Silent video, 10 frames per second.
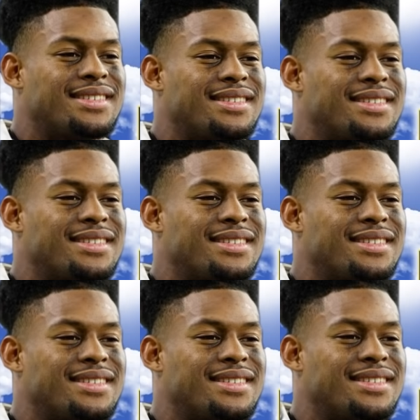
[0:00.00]

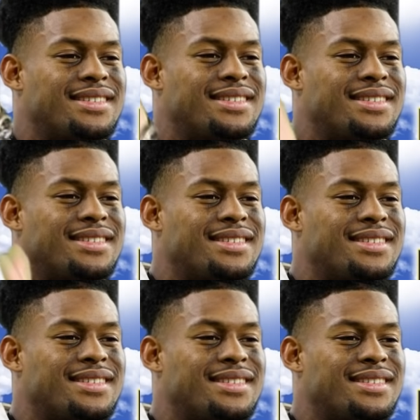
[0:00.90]

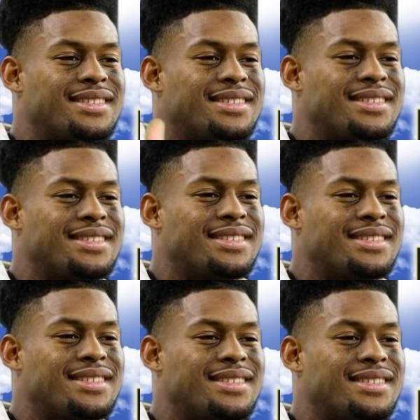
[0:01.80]

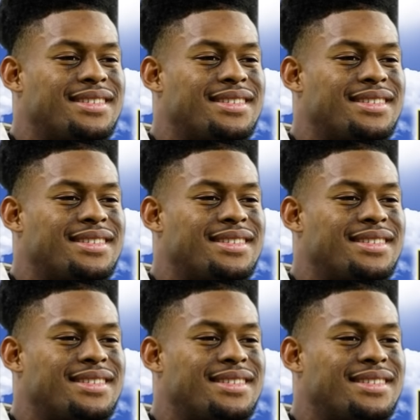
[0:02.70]

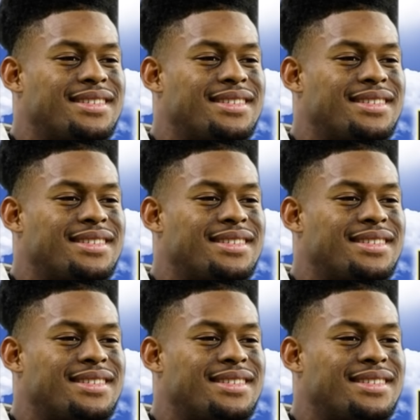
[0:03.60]

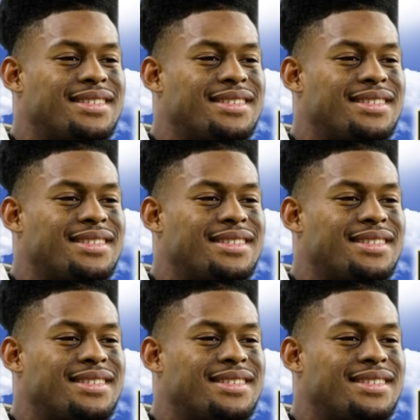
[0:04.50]

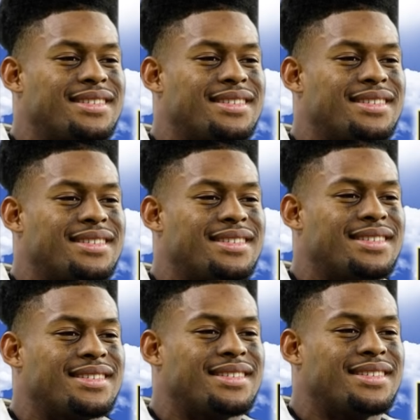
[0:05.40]

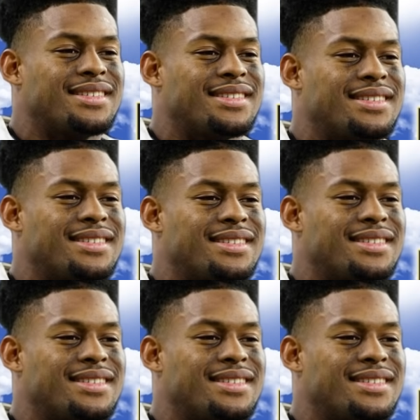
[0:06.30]
No words are spoken by the person on screen.